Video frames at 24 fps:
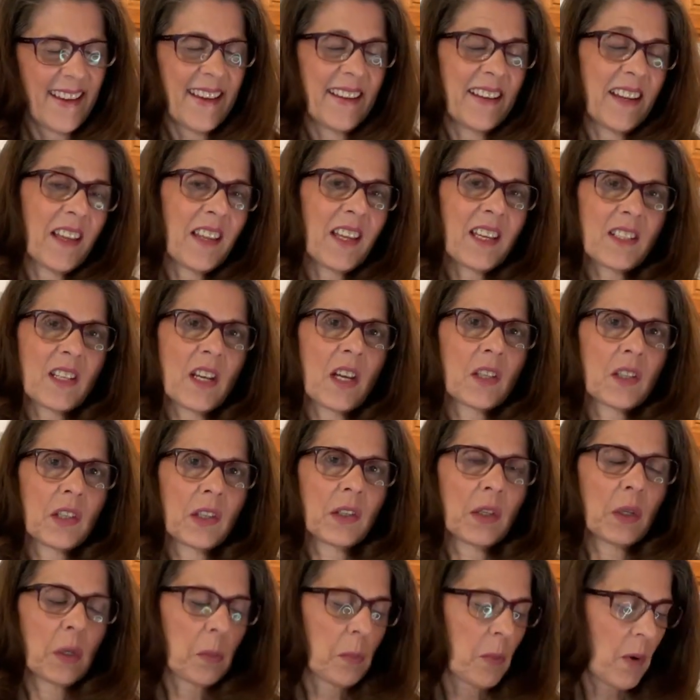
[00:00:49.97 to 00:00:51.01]
Now that takes a
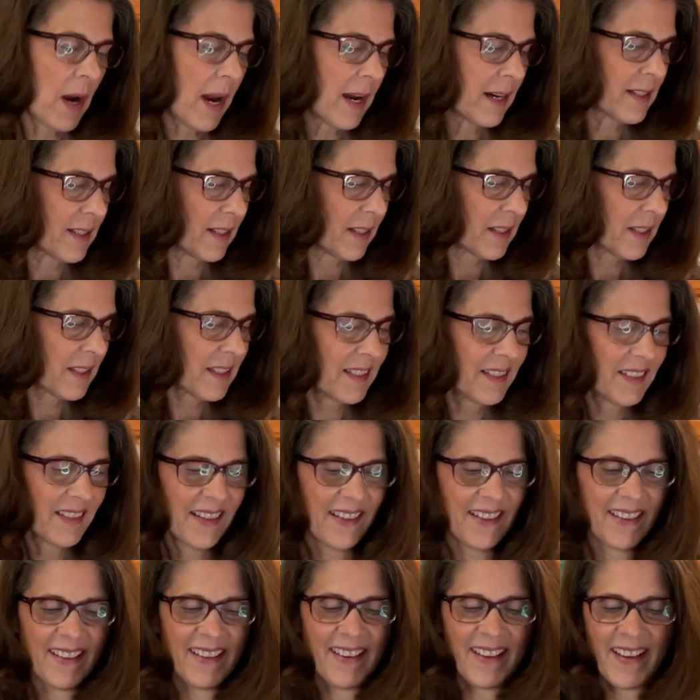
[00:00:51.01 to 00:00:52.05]
little practice,
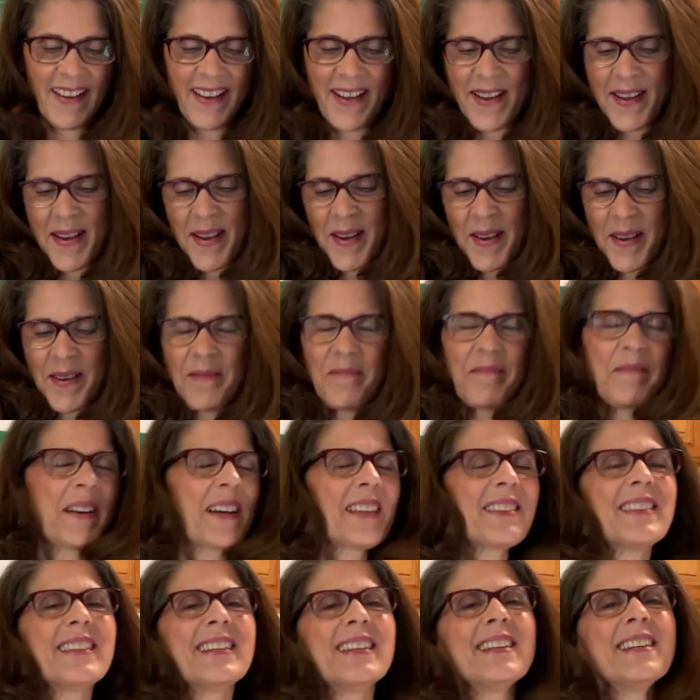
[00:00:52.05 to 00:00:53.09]

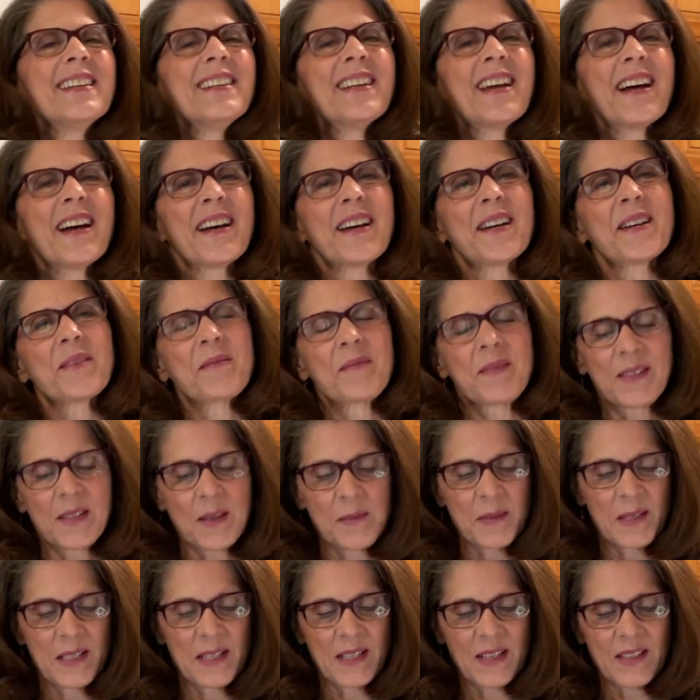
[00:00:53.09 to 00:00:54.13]
but then
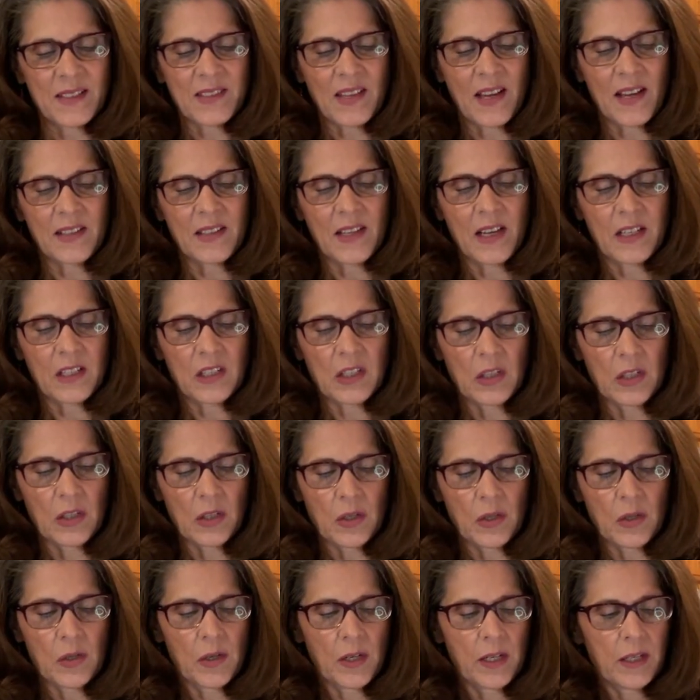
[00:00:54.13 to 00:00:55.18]
something else I like to
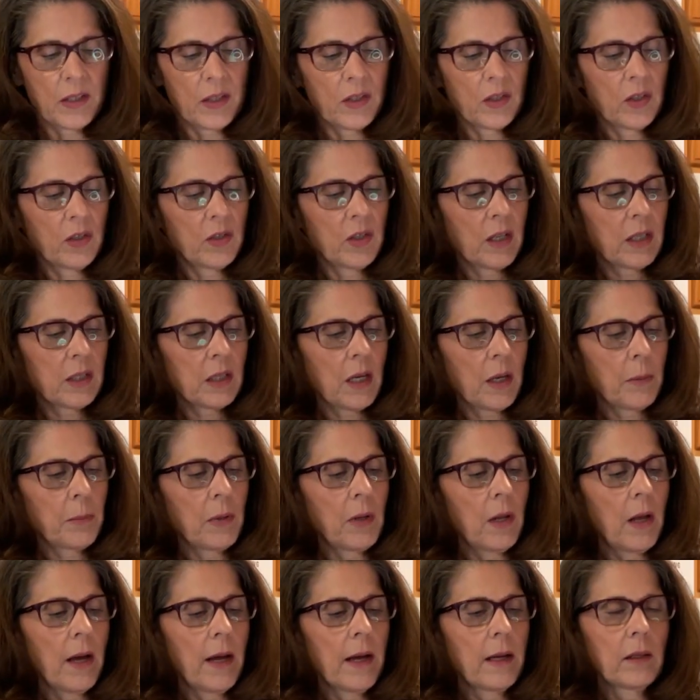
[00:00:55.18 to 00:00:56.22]
do is to just
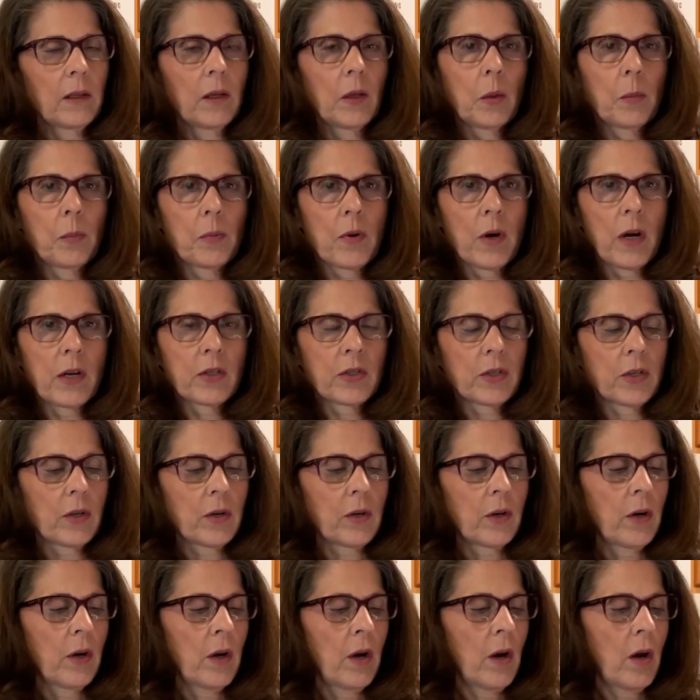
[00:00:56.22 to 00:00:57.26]
apply a little
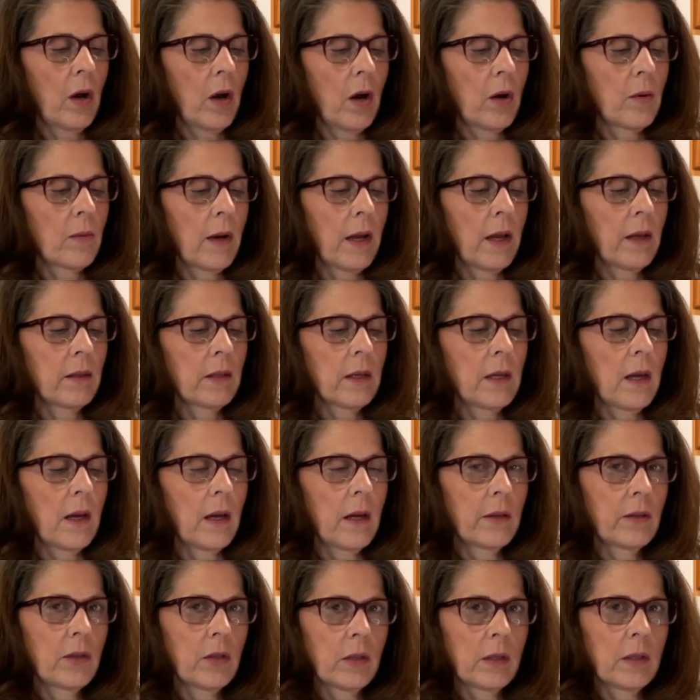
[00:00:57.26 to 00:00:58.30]
pressure around the
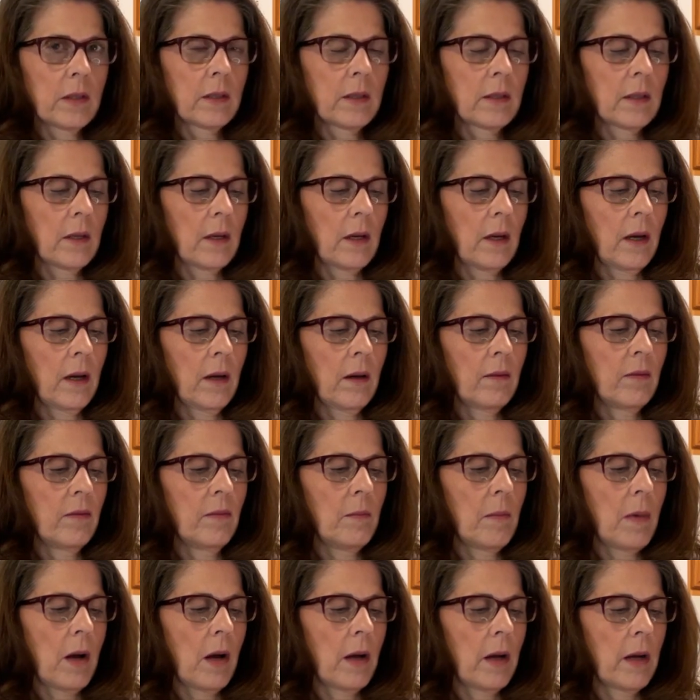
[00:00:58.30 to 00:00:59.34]
edges of
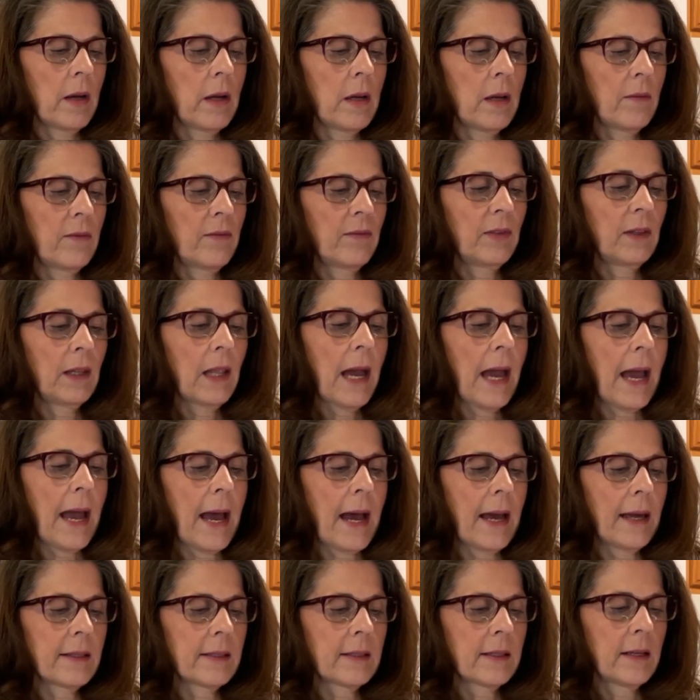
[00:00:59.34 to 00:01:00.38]
my
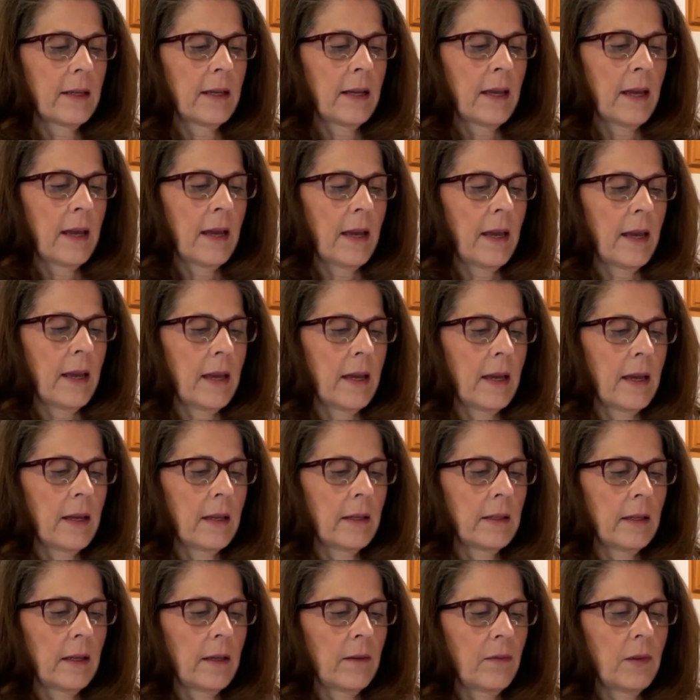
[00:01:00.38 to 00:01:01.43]
flat,
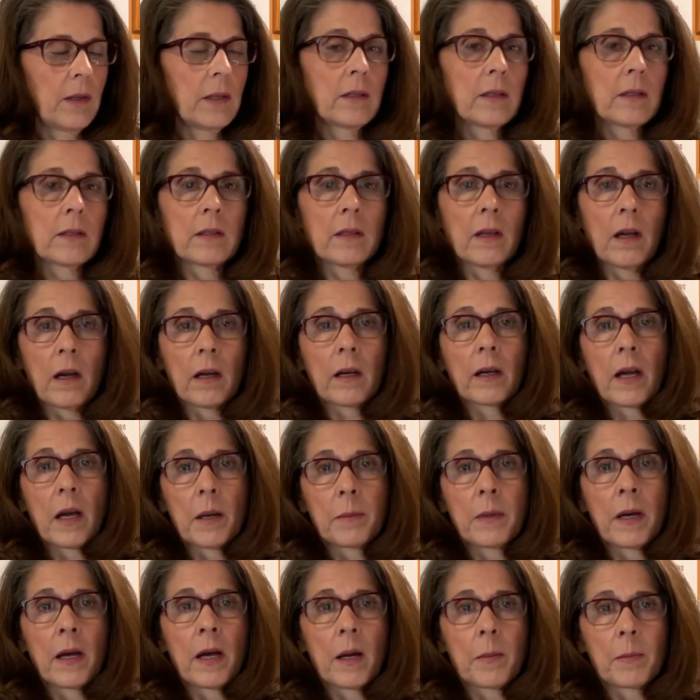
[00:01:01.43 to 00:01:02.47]
and if it does not
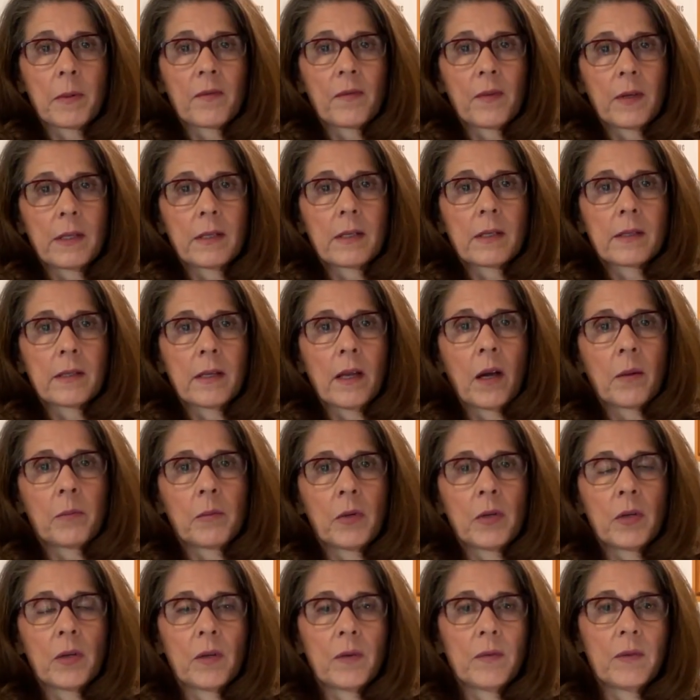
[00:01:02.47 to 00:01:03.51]
come up, if it does not
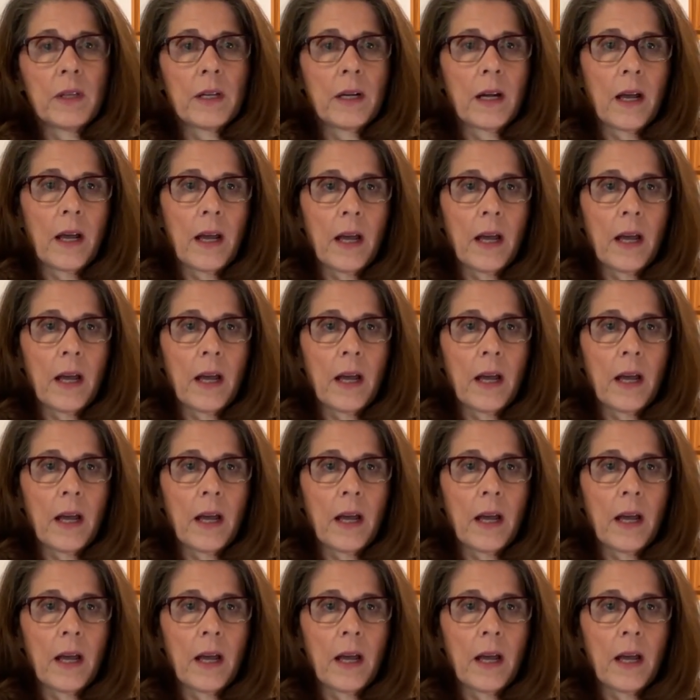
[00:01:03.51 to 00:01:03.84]
move, then I